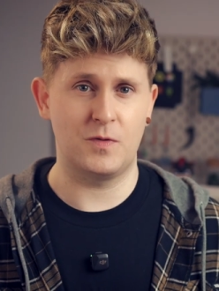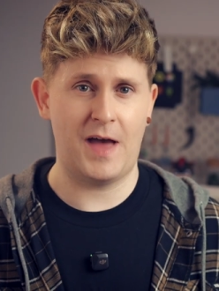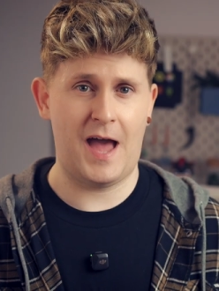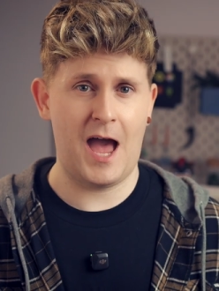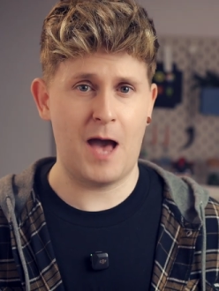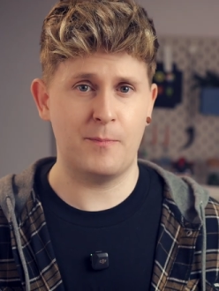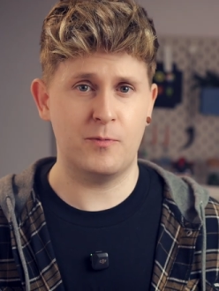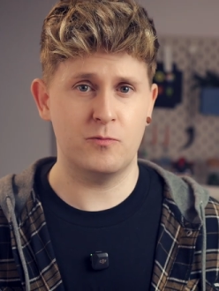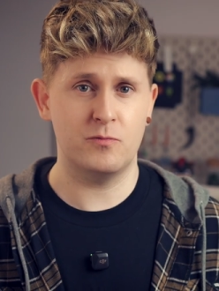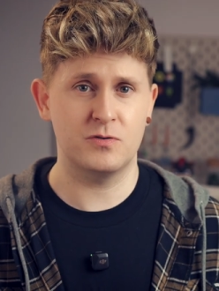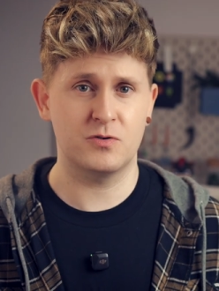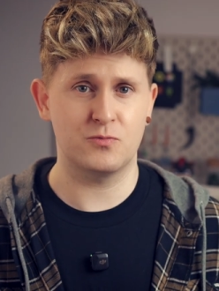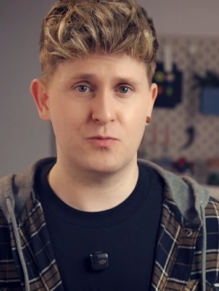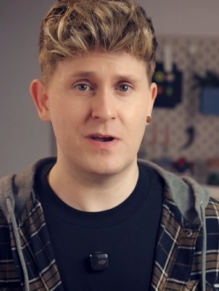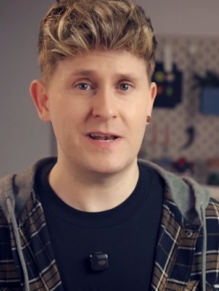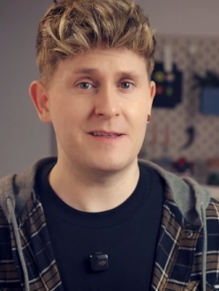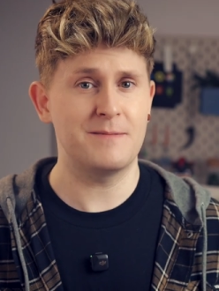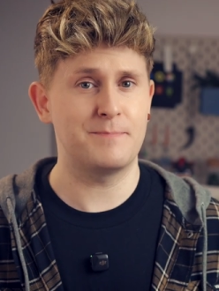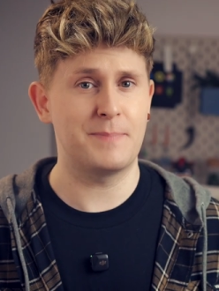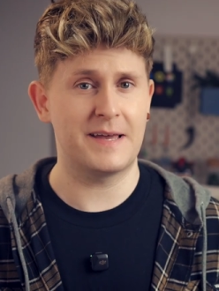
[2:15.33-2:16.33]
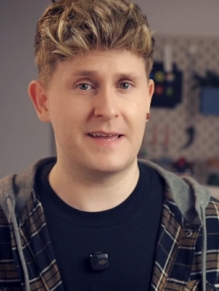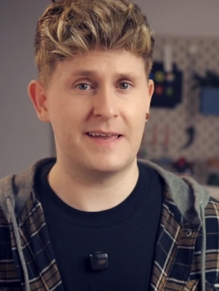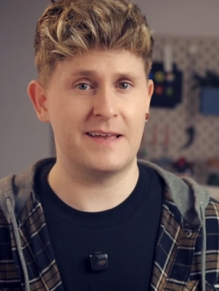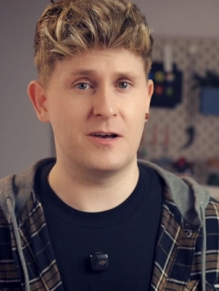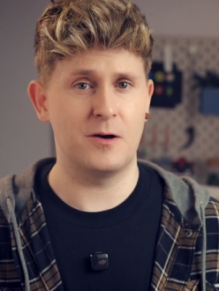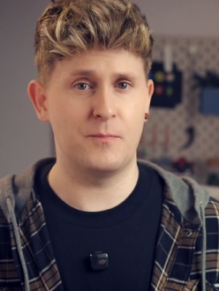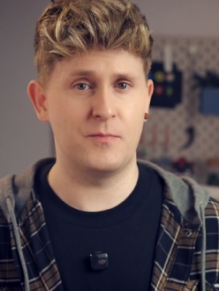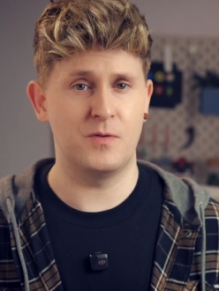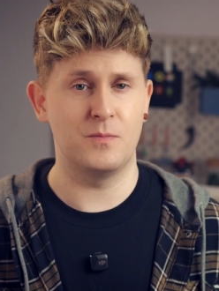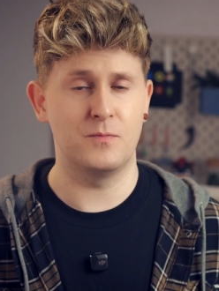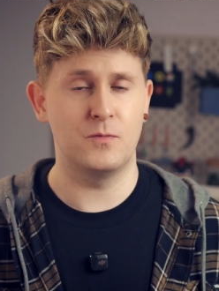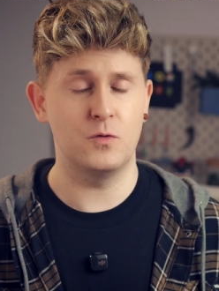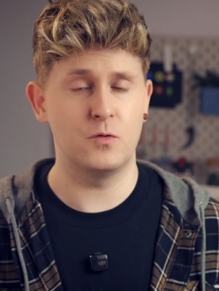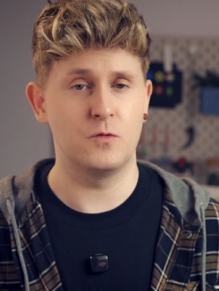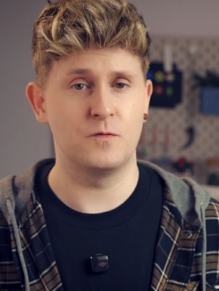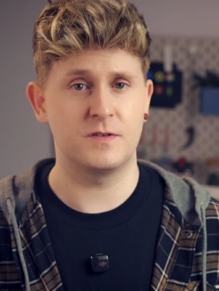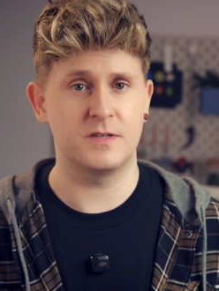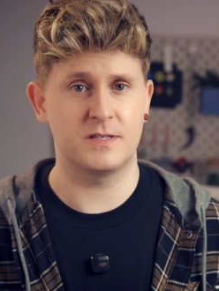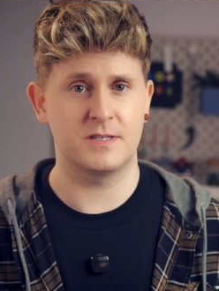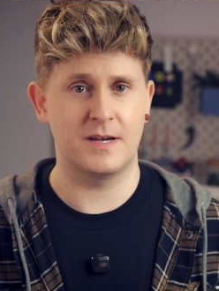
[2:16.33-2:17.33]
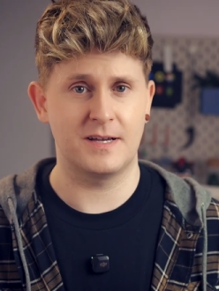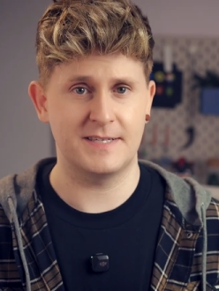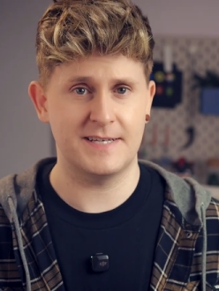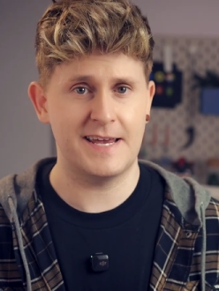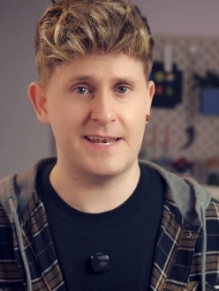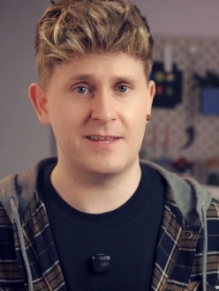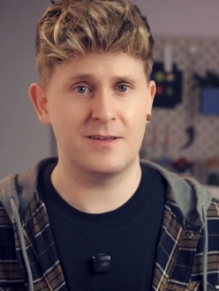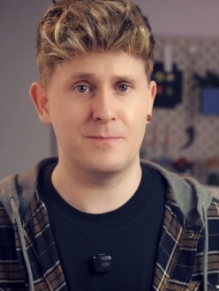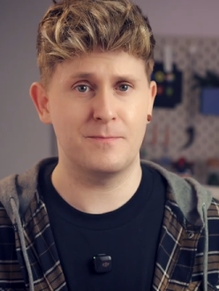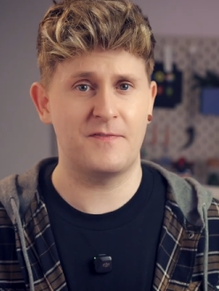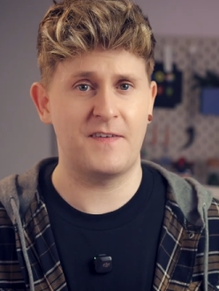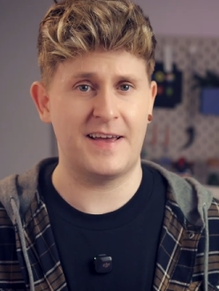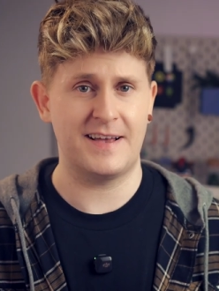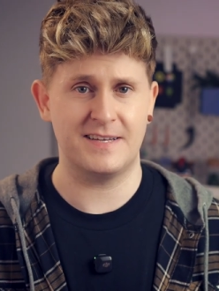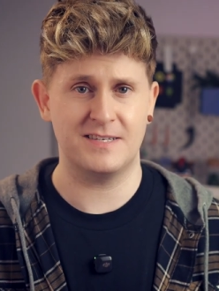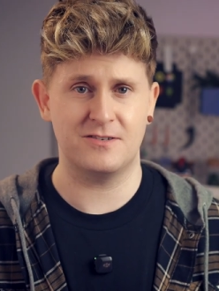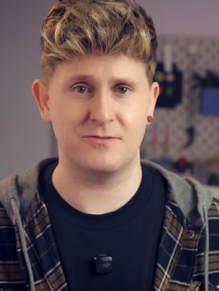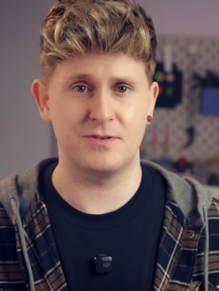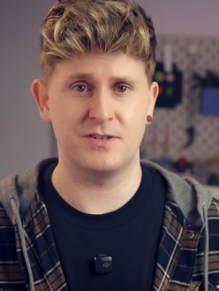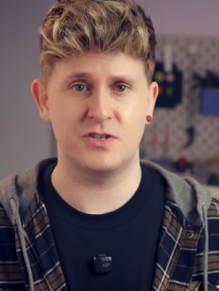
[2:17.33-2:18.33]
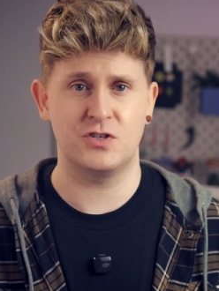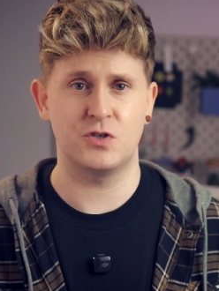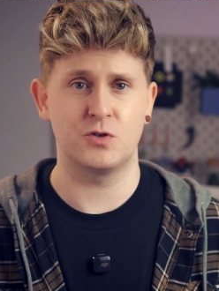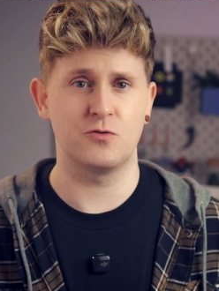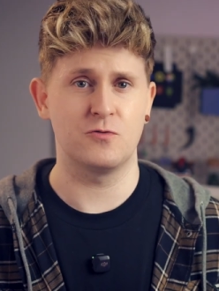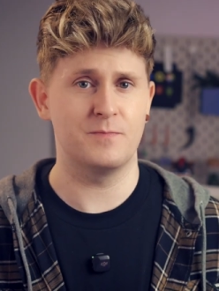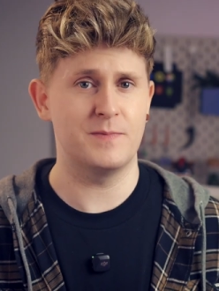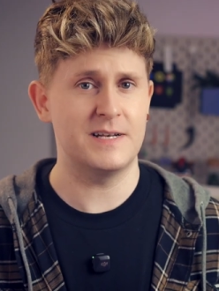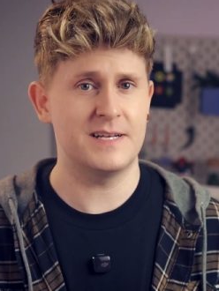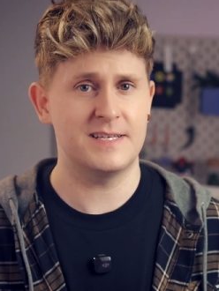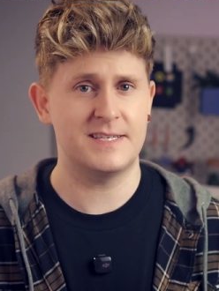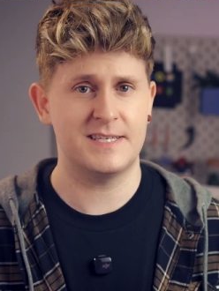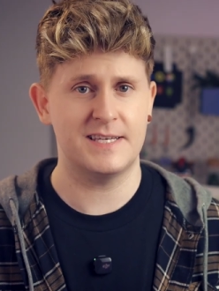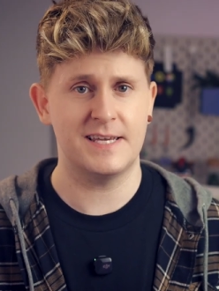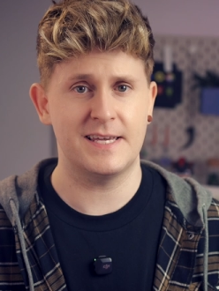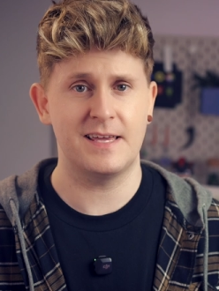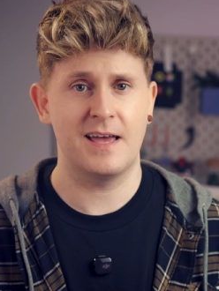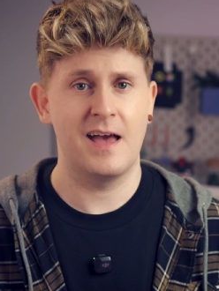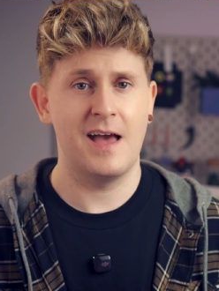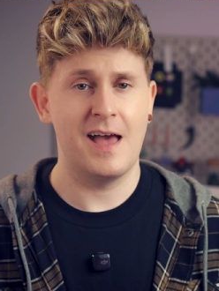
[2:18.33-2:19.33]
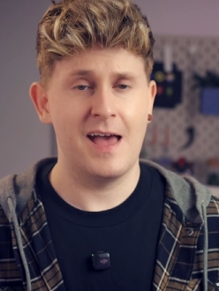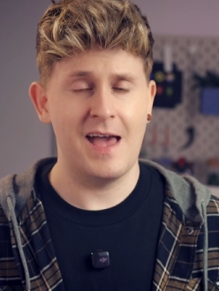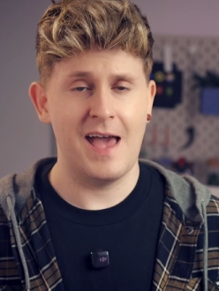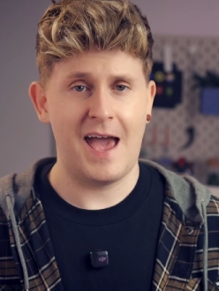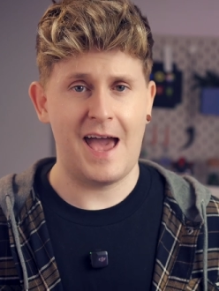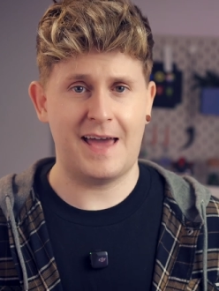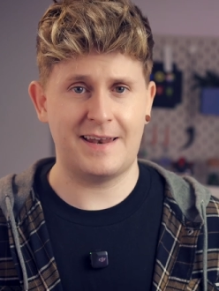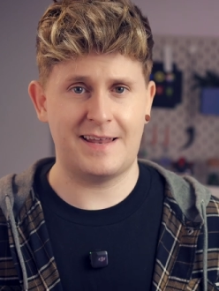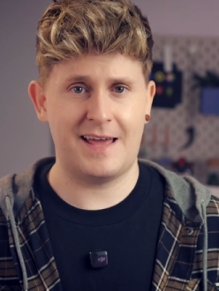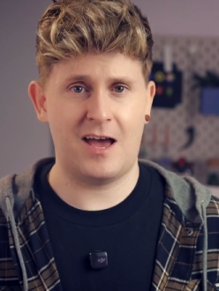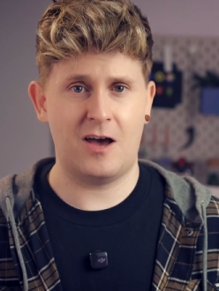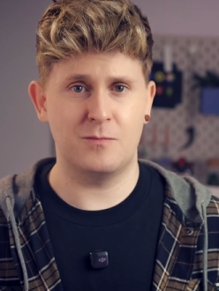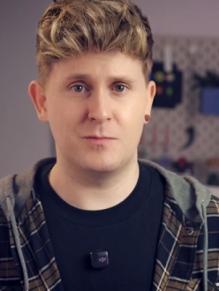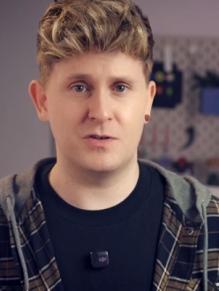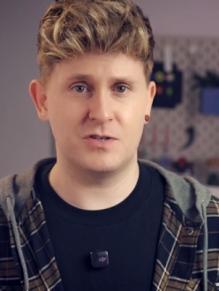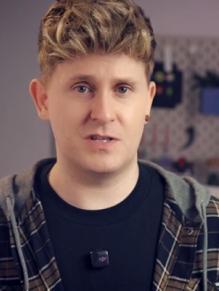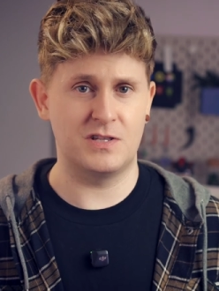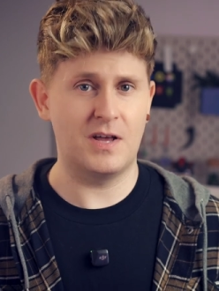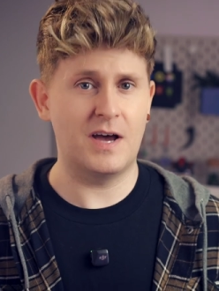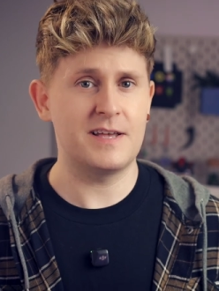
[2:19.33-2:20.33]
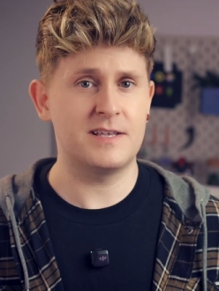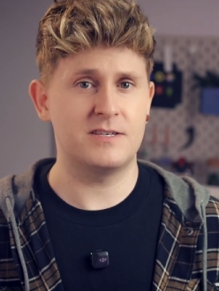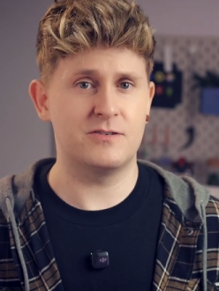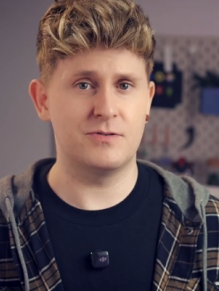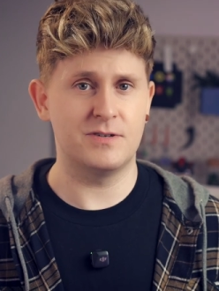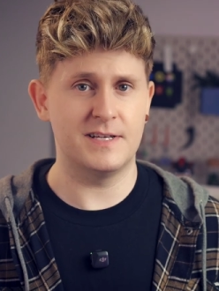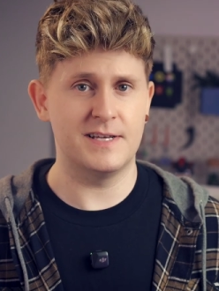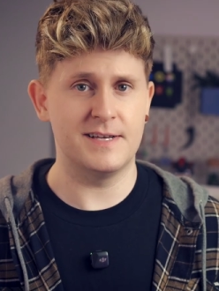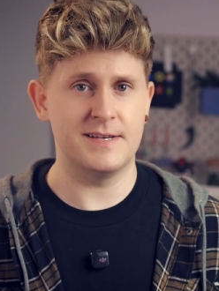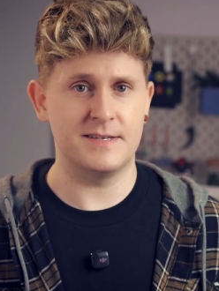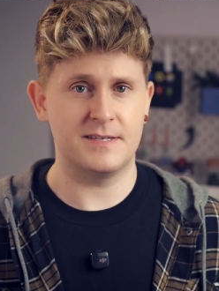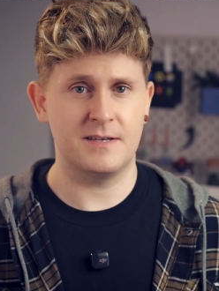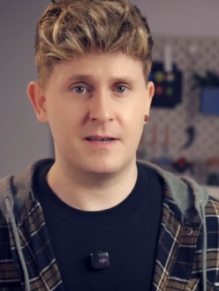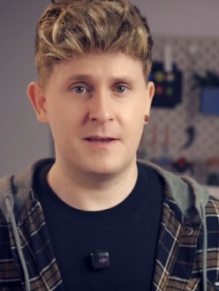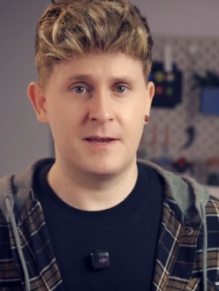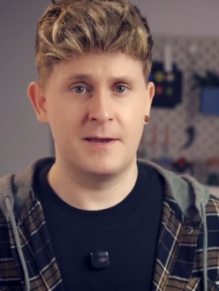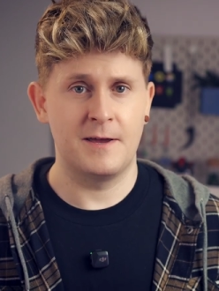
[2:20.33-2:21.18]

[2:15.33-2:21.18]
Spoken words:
that Apple was really bigging up the move to titanium thanks to its durability and how much lighter it is.